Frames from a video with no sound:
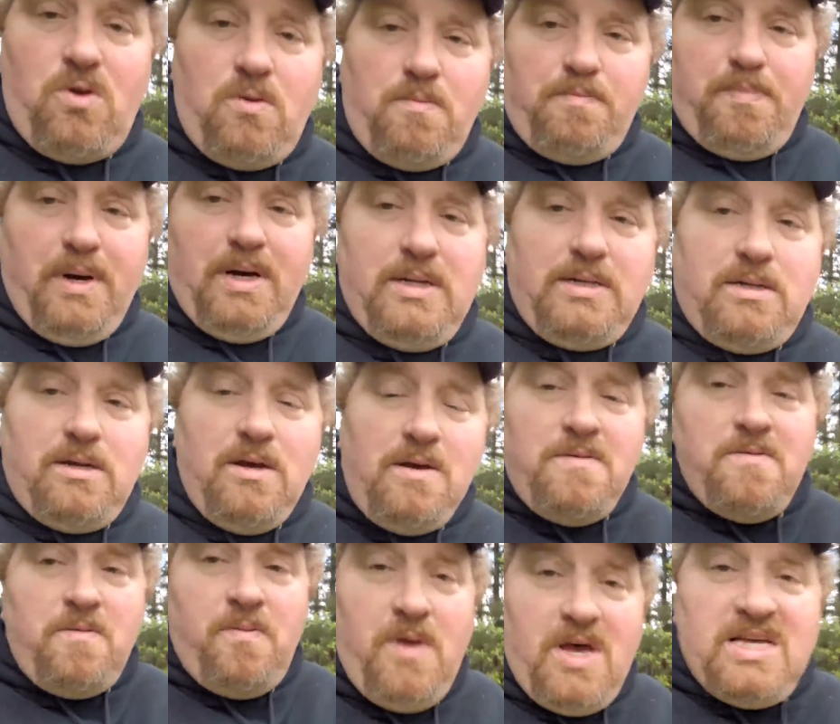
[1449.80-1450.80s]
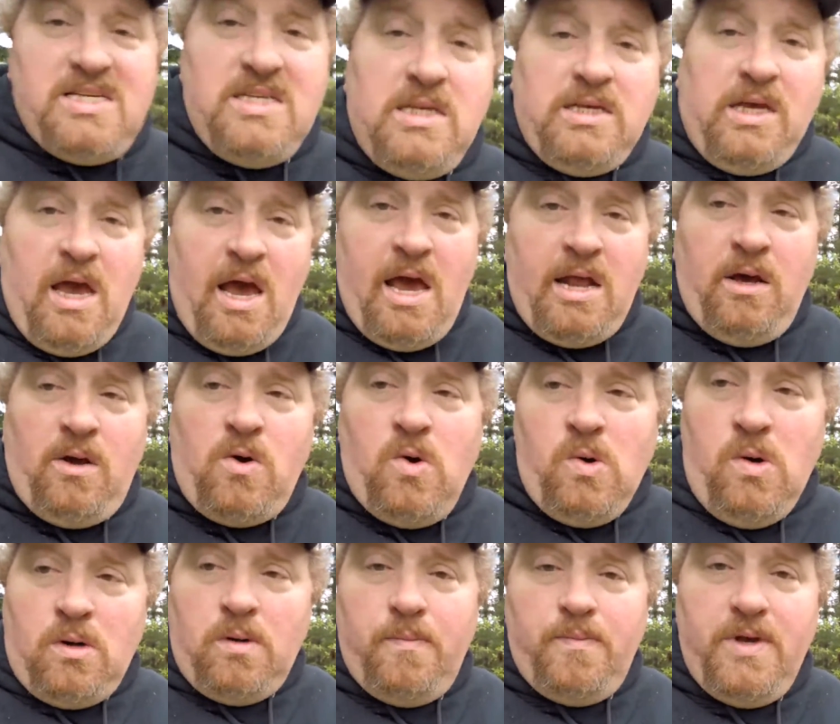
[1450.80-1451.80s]
but this is kind of
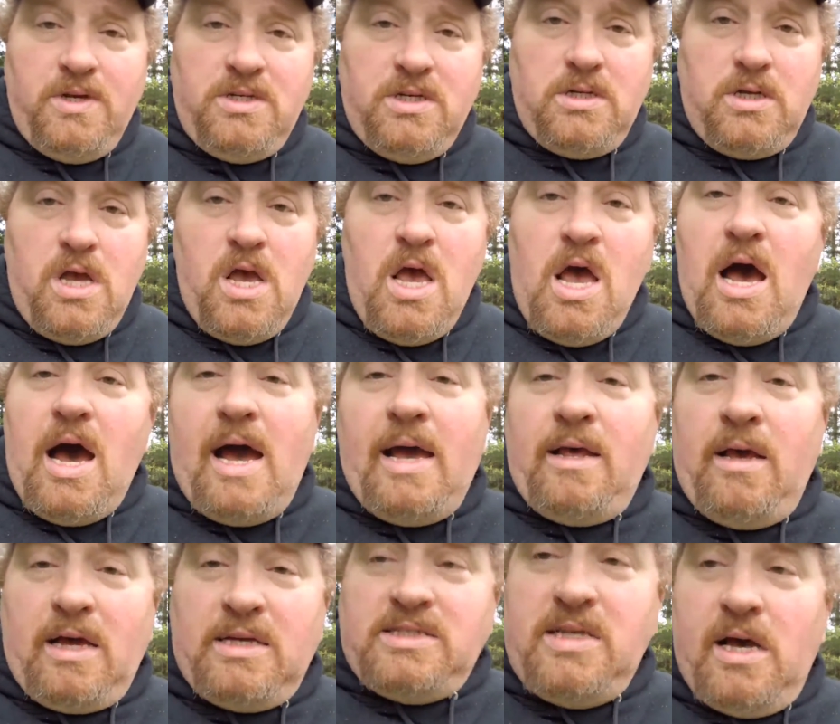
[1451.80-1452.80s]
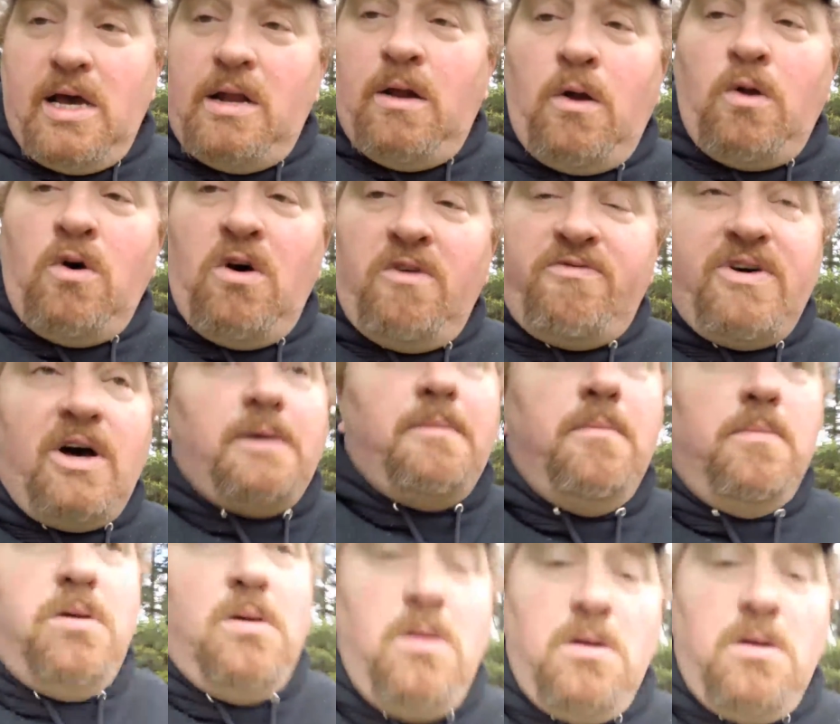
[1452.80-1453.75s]
cool. This is, I don't know if I'm